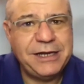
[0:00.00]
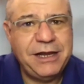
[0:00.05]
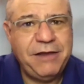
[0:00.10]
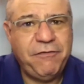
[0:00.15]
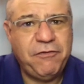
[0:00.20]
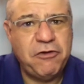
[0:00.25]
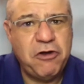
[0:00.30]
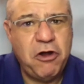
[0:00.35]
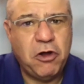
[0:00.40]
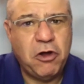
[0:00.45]
And
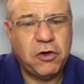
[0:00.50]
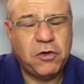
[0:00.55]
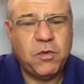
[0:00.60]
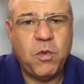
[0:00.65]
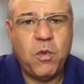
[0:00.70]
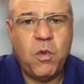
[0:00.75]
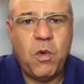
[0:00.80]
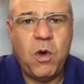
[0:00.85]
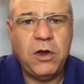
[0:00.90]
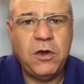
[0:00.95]
if
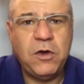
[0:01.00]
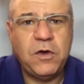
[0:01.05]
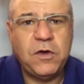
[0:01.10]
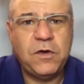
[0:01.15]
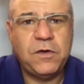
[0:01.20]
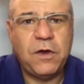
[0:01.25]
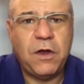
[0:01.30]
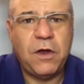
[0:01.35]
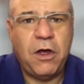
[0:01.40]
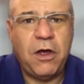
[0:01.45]
not, what
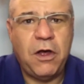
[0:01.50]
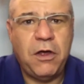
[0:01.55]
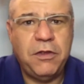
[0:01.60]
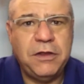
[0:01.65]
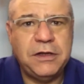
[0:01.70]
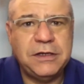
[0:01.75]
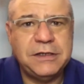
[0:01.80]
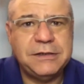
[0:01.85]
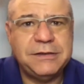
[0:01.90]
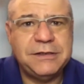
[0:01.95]
are
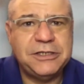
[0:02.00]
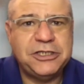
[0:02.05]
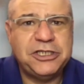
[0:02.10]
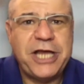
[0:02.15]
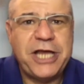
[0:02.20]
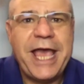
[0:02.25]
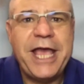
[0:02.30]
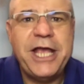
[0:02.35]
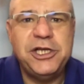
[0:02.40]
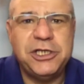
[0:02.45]
the
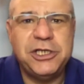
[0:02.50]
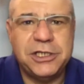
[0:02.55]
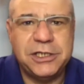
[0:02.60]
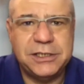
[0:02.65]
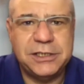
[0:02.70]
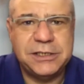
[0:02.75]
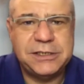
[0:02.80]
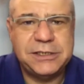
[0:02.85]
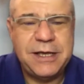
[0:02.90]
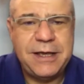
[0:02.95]

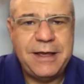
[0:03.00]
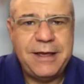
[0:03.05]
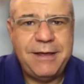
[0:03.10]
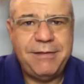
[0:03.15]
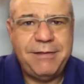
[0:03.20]
changes